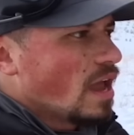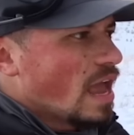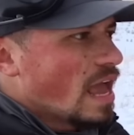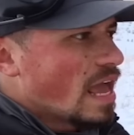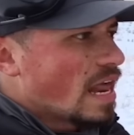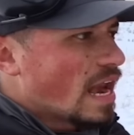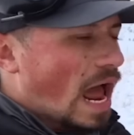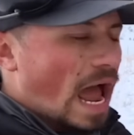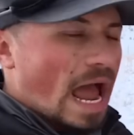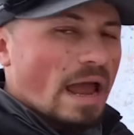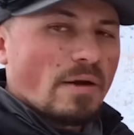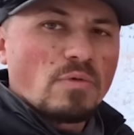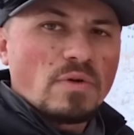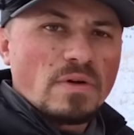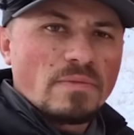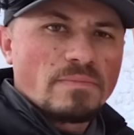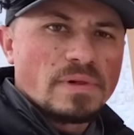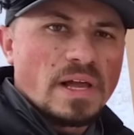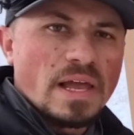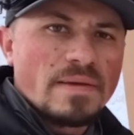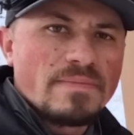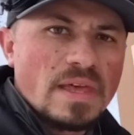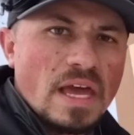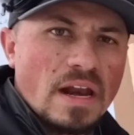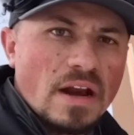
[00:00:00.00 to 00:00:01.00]
And I would have
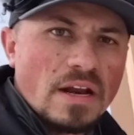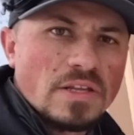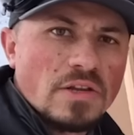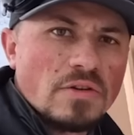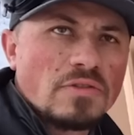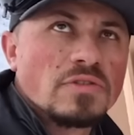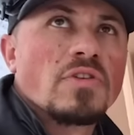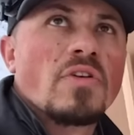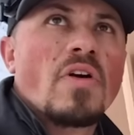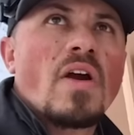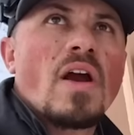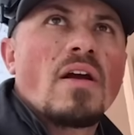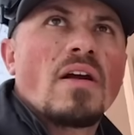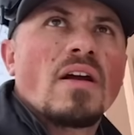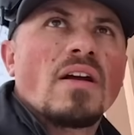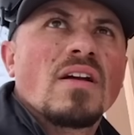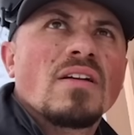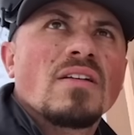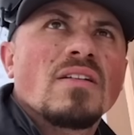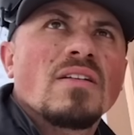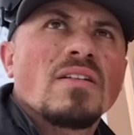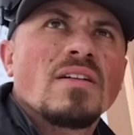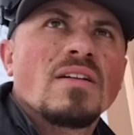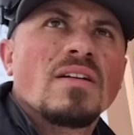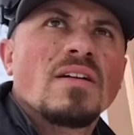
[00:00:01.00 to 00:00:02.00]
blamed that on user error.
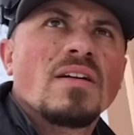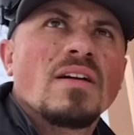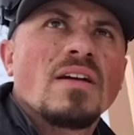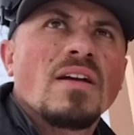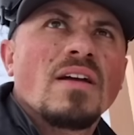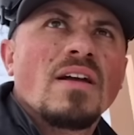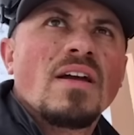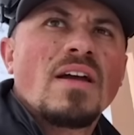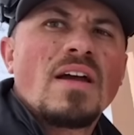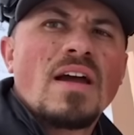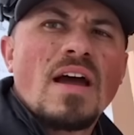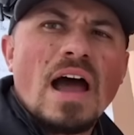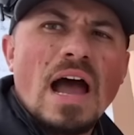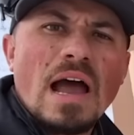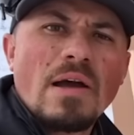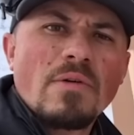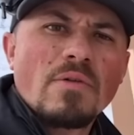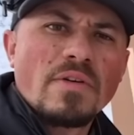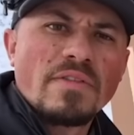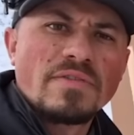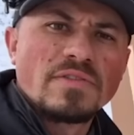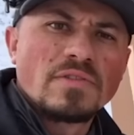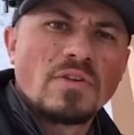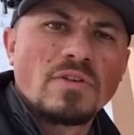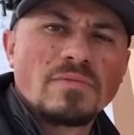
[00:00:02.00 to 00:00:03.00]
I would
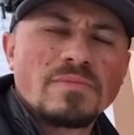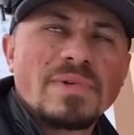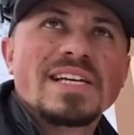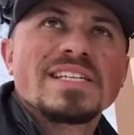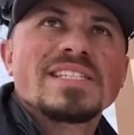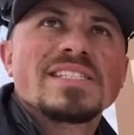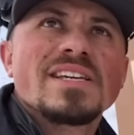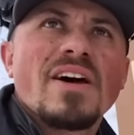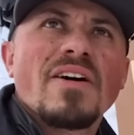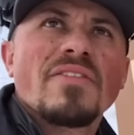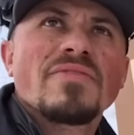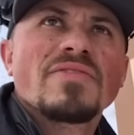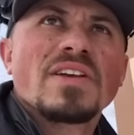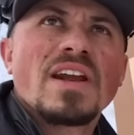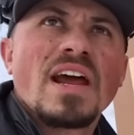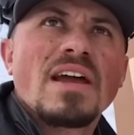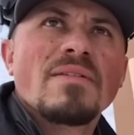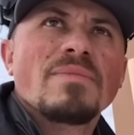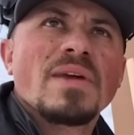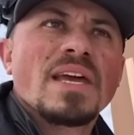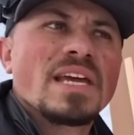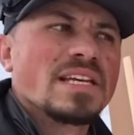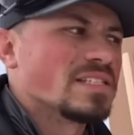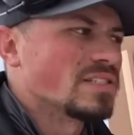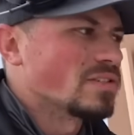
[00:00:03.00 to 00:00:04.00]
have told myself that I
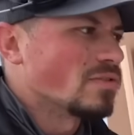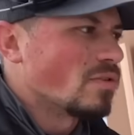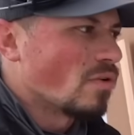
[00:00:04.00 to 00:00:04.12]
missed,